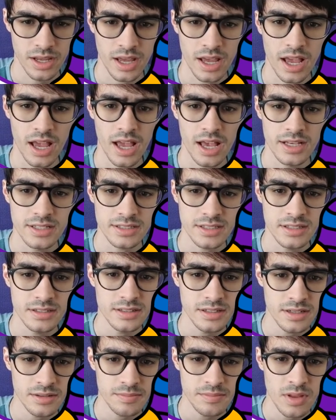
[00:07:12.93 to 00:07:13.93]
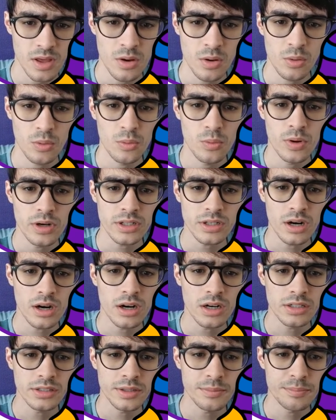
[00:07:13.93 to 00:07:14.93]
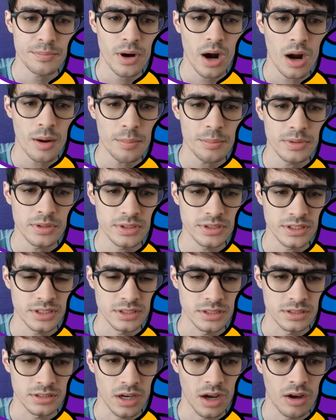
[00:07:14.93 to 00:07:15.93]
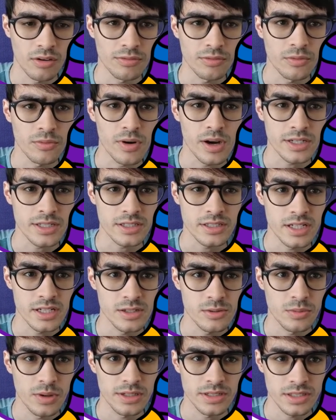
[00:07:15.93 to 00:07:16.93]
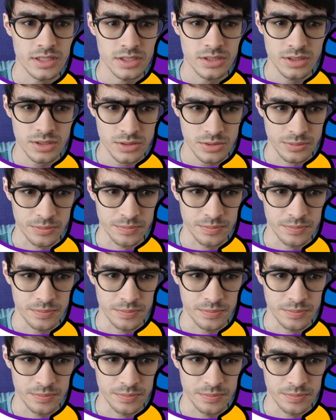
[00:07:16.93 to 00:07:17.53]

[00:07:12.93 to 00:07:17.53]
asking them what are the properties of what they want to do,